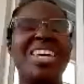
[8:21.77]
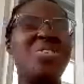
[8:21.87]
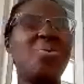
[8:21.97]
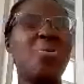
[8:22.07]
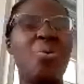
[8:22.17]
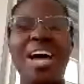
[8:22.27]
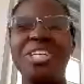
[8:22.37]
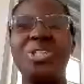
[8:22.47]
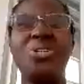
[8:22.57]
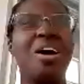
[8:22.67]
you know, I
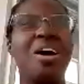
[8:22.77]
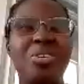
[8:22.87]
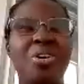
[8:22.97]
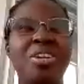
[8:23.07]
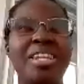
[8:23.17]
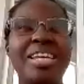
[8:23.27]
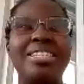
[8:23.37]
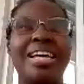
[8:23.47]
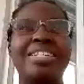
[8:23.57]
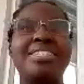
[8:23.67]
should have done
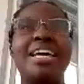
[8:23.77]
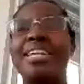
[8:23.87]
this. I set